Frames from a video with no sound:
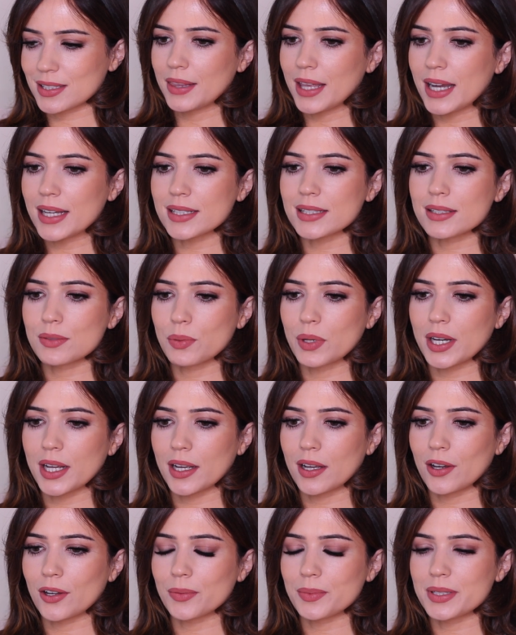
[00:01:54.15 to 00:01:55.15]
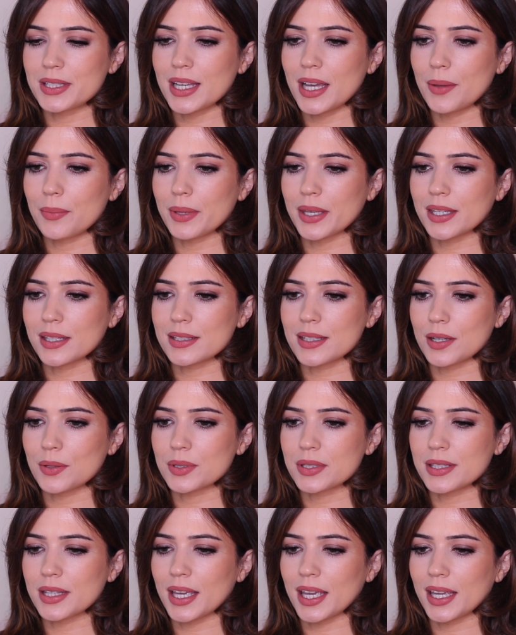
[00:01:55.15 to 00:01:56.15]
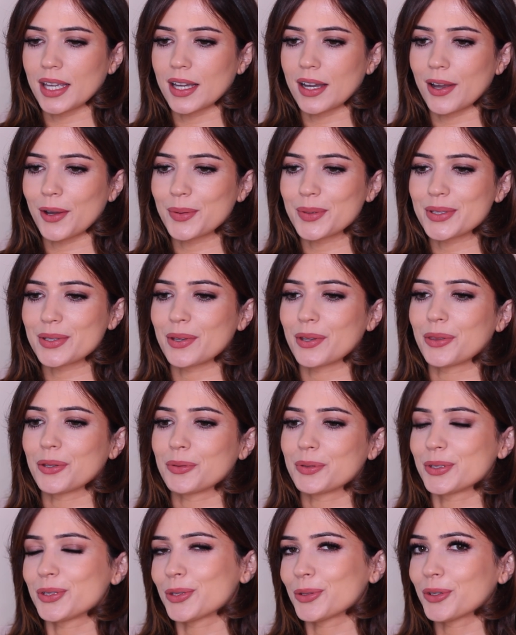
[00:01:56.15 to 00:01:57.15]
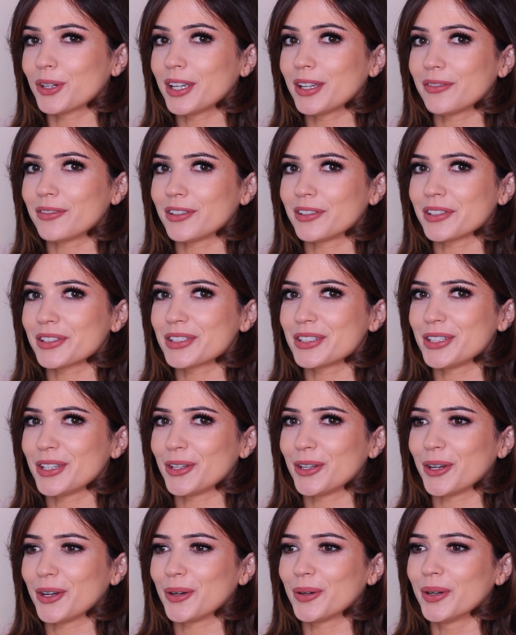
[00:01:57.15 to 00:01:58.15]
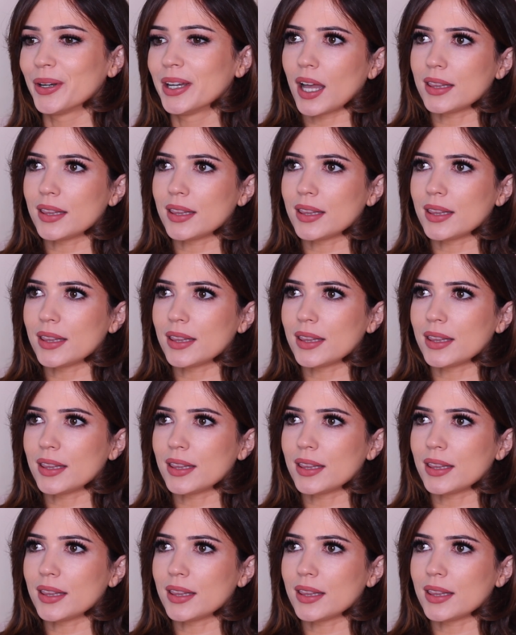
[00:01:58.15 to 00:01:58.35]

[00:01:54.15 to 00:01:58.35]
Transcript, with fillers: That's when I got upset because I was like, I always thought there was three of us, you know?